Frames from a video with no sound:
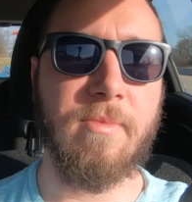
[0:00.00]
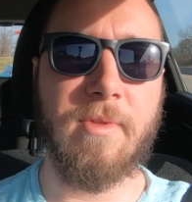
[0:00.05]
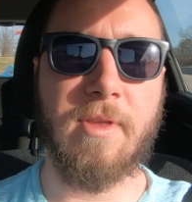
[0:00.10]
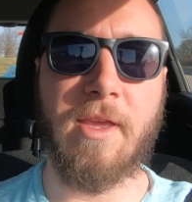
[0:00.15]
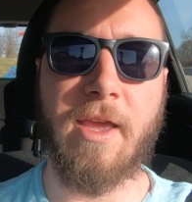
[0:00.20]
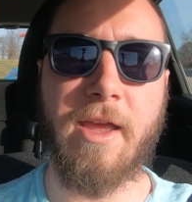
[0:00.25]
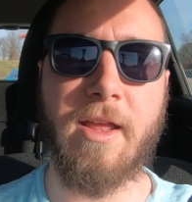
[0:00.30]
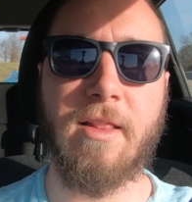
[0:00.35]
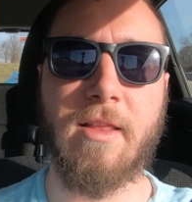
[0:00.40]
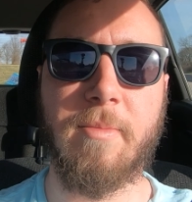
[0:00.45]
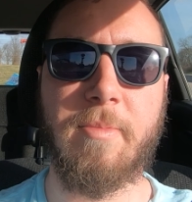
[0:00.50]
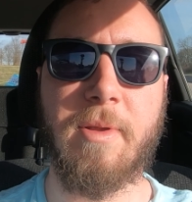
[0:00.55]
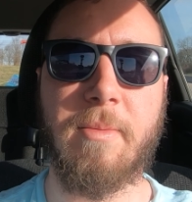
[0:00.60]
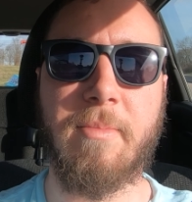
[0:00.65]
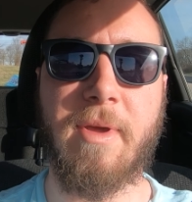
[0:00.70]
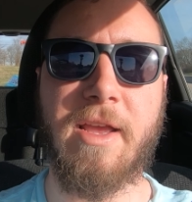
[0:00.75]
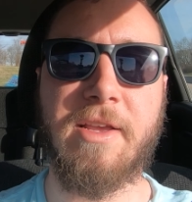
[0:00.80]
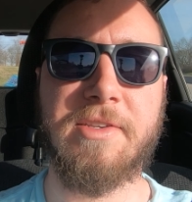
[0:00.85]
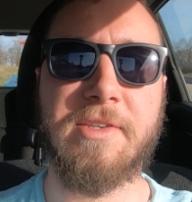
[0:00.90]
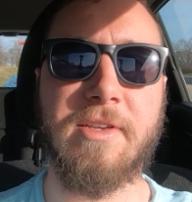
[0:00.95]
Caleb and
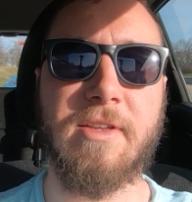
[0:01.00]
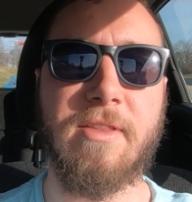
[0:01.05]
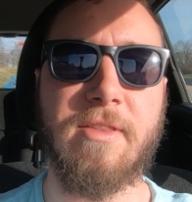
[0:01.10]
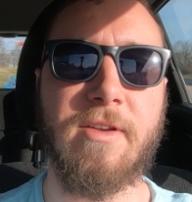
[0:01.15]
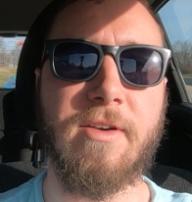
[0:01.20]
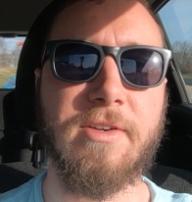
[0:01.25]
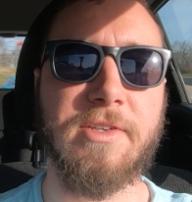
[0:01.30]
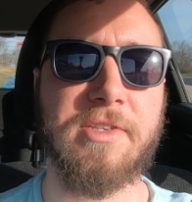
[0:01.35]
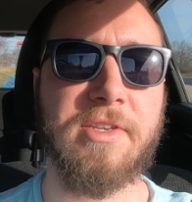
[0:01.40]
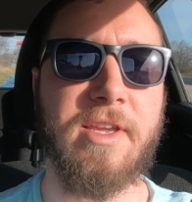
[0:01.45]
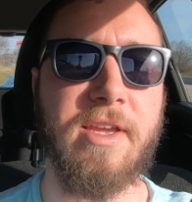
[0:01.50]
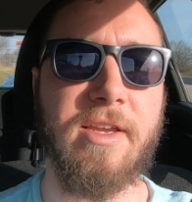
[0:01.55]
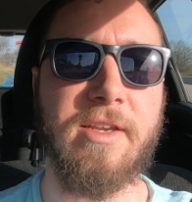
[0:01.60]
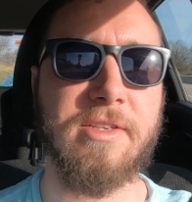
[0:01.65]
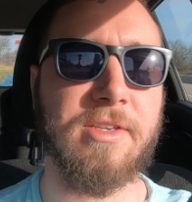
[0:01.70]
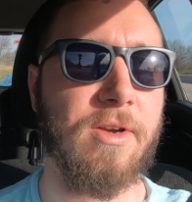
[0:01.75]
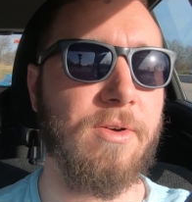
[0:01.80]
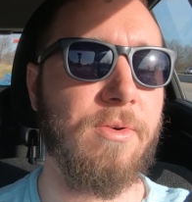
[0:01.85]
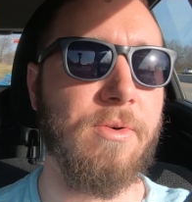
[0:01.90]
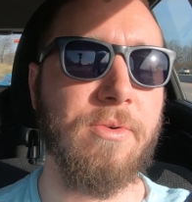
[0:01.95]
Mason, their
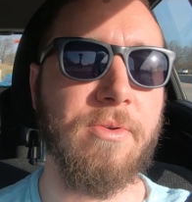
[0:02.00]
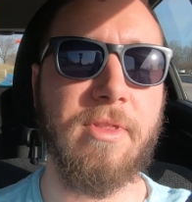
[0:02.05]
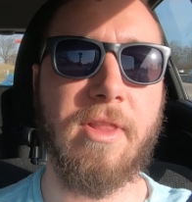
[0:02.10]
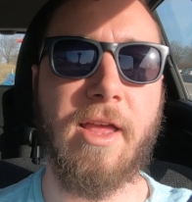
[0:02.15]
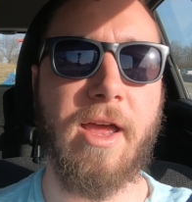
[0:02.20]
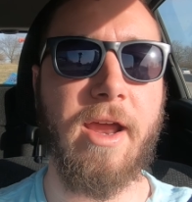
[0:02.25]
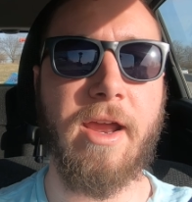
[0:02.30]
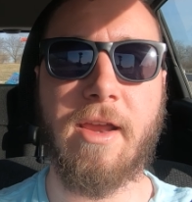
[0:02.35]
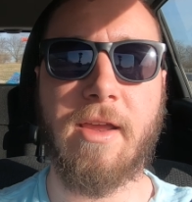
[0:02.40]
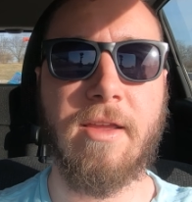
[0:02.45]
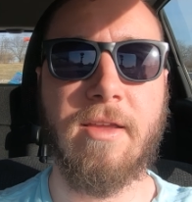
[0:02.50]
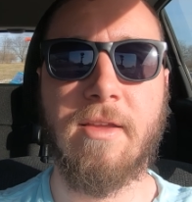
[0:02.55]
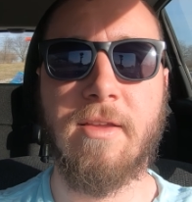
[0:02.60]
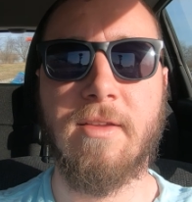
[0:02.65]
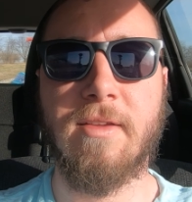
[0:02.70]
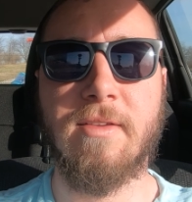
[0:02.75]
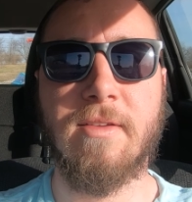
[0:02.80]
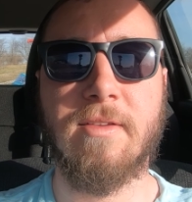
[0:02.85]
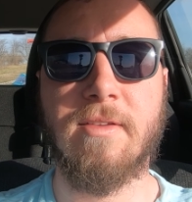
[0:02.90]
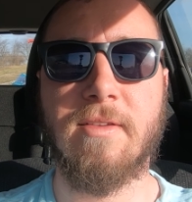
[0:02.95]
skis hold like
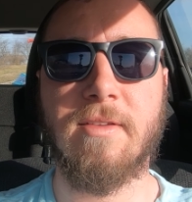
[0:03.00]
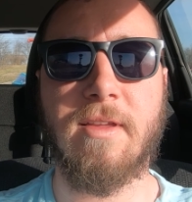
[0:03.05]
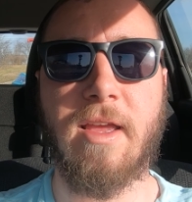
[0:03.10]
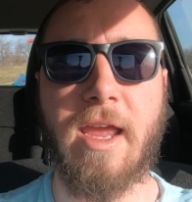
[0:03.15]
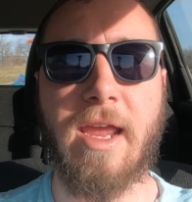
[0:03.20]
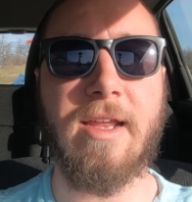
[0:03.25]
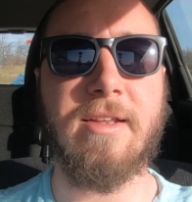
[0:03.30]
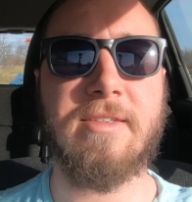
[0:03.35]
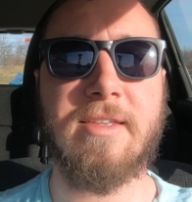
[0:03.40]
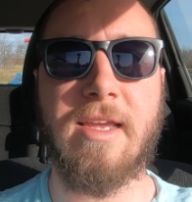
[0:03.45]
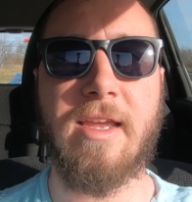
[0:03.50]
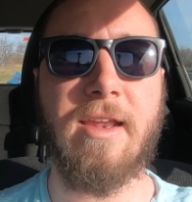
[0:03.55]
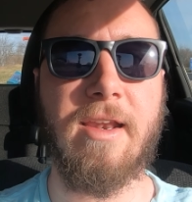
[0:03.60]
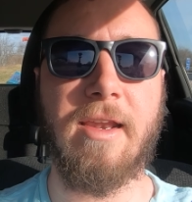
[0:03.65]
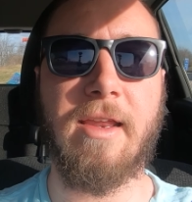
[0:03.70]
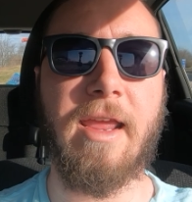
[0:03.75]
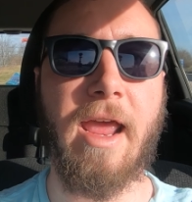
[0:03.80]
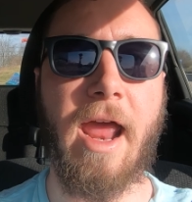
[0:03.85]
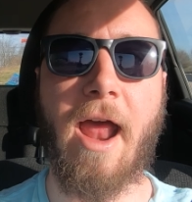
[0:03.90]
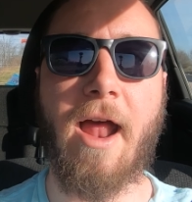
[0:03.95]

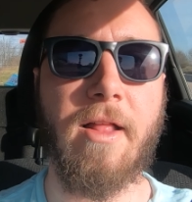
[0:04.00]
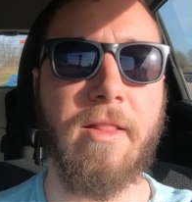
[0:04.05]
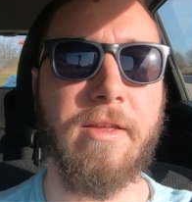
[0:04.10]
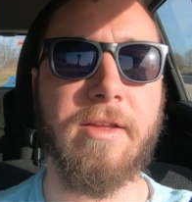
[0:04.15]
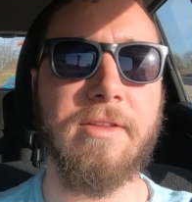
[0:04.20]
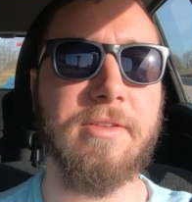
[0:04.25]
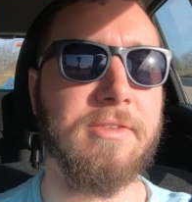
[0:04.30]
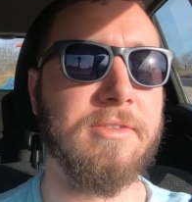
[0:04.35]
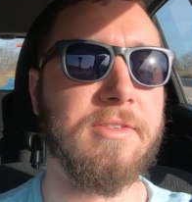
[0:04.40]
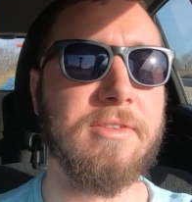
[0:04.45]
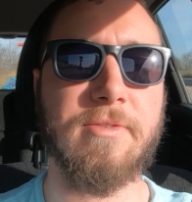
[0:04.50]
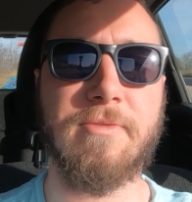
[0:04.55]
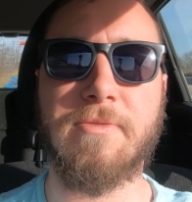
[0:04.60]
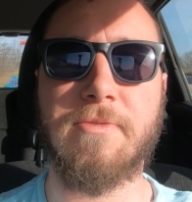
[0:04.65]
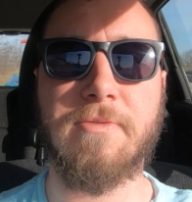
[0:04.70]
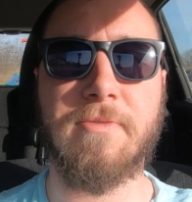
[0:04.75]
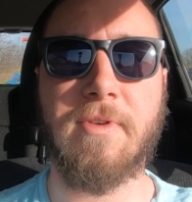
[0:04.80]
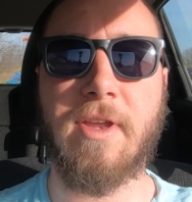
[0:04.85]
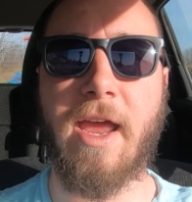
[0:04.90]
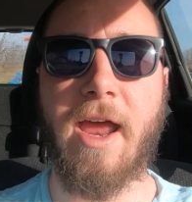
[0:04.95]
18 gallons of
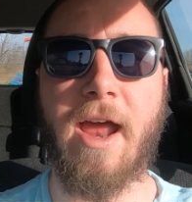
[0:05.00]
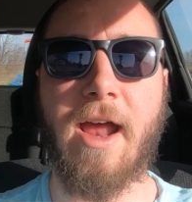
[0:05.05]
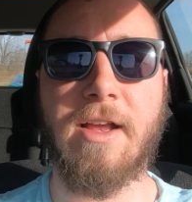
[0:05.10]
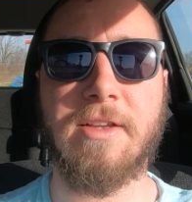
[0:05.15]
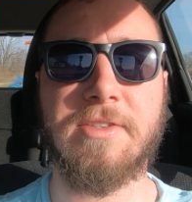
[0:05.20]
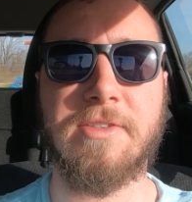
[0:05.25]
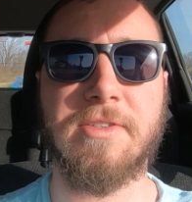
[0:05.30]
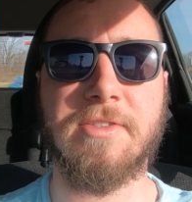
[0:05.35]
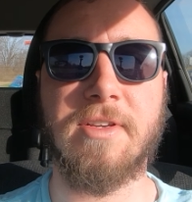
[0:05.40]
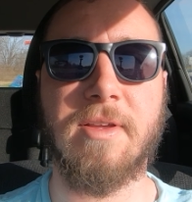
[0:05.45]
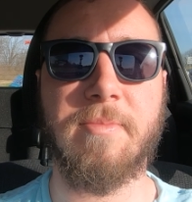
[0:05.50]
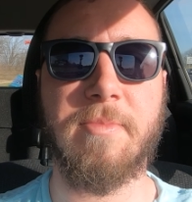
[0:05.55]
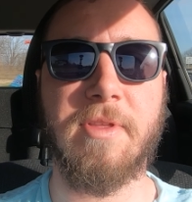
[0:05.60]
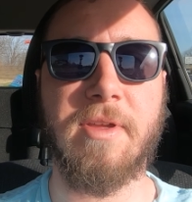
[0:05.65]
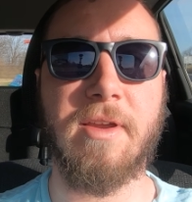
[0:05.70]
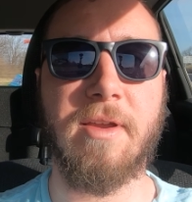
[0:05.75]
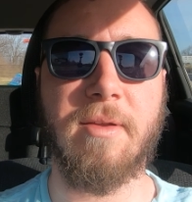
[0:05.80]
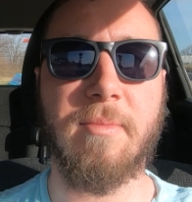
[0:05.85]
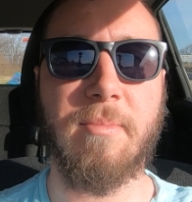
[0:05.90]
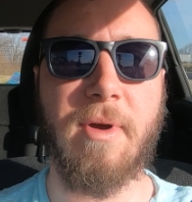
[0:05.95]
gas or
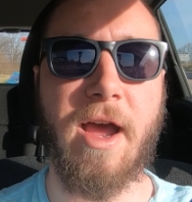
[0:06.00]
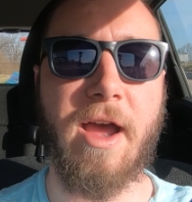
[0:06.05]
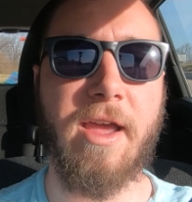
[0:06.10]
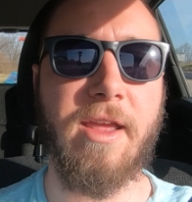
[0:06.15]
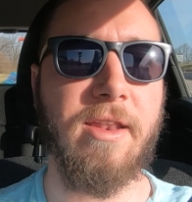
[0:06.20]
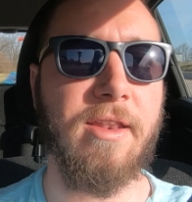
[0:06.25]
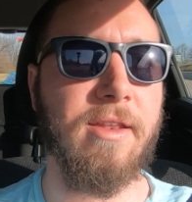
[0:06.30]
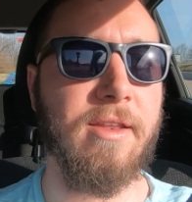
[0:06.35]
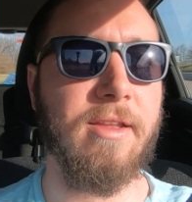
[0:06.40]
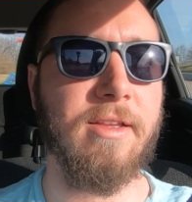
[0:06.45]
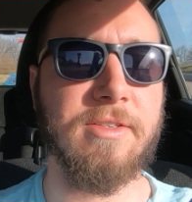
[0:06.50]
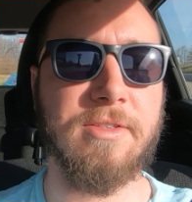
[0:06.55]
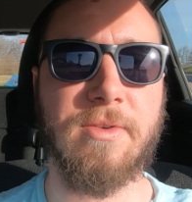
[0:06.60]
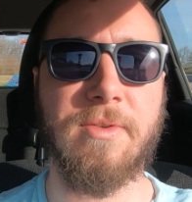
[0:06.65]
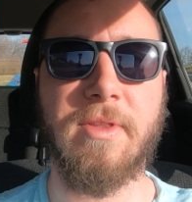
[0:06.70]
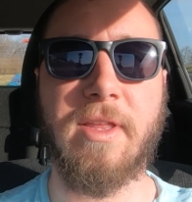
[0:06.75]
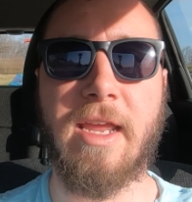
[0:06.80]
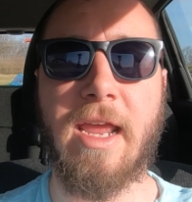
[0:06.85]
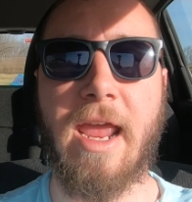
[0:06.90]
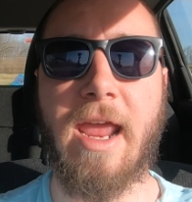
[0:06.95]
something. Mine is
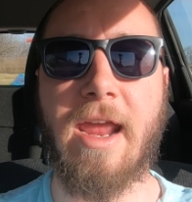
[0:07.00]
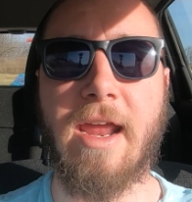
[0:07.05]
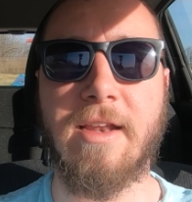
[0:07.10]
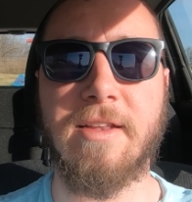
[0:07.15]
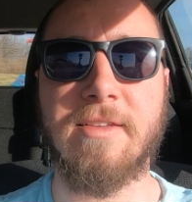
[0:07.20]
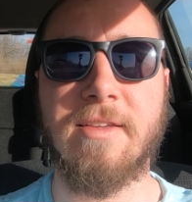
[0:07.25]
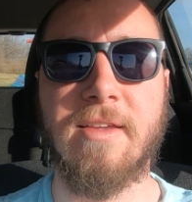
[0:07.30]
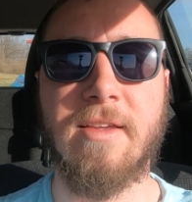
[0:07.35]
only 8.